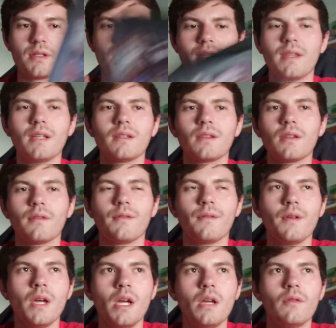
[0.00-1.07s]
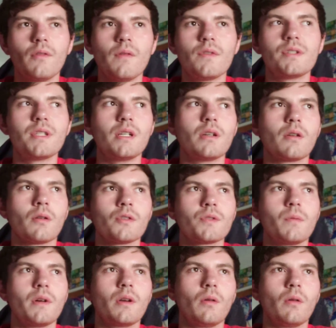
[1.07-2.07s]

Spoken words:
I think the River City Girls one